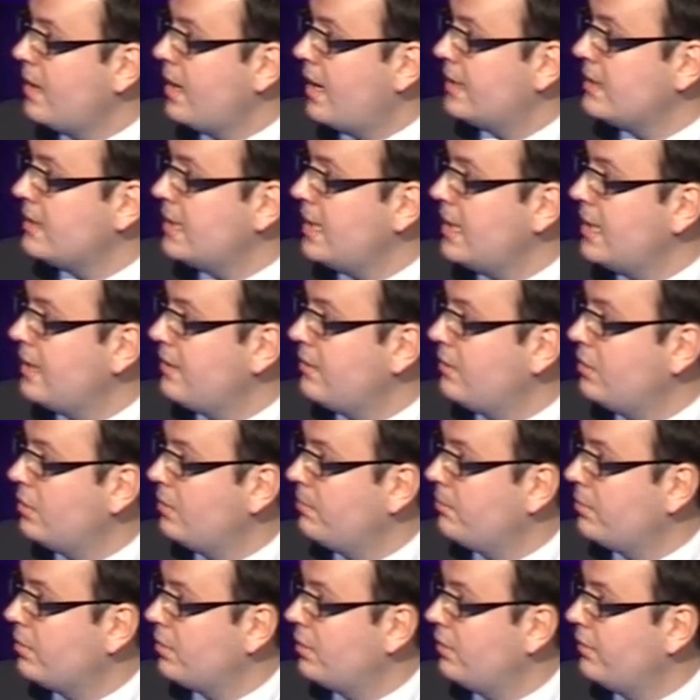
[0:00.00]
and here the
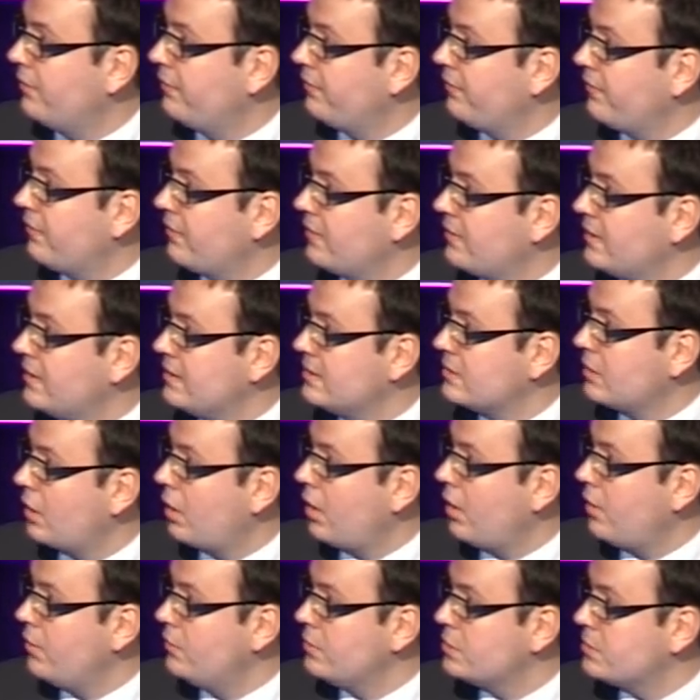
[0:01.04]
number of these
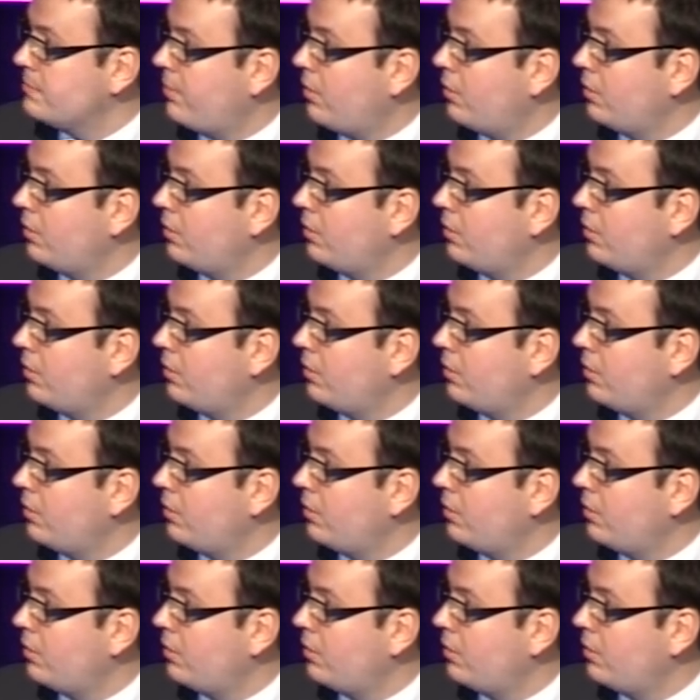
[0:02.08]
closed